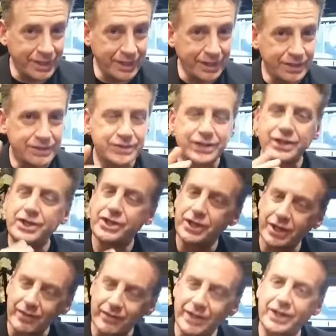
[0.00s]
to
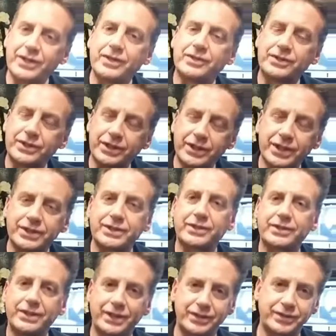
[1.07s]
generate those initial
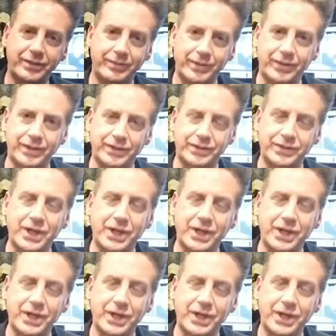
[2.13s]
testimonials.